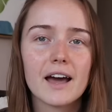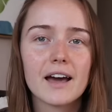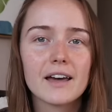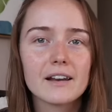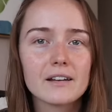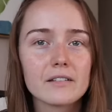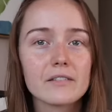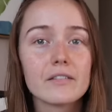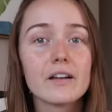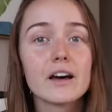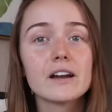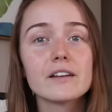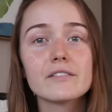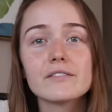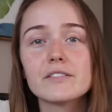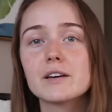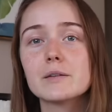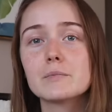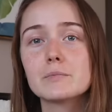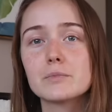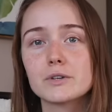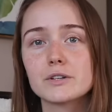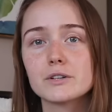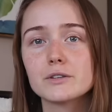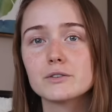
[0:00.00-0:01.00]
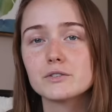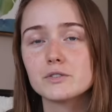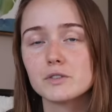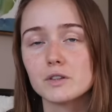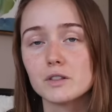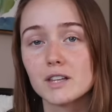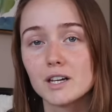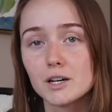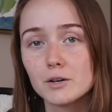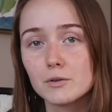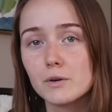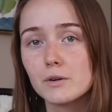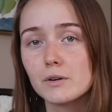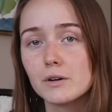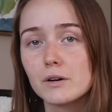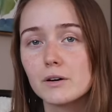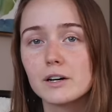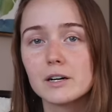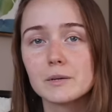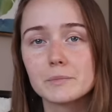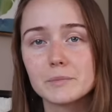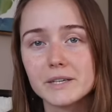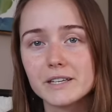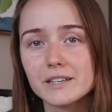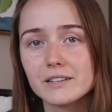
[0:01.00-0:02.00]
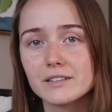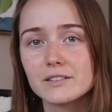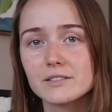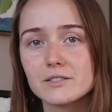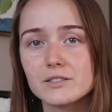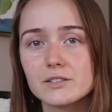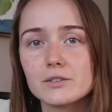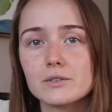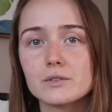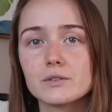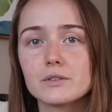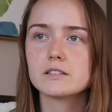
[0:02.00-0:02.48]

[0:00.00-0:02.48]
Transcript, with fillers: and a lot of them produce lower ORPs too.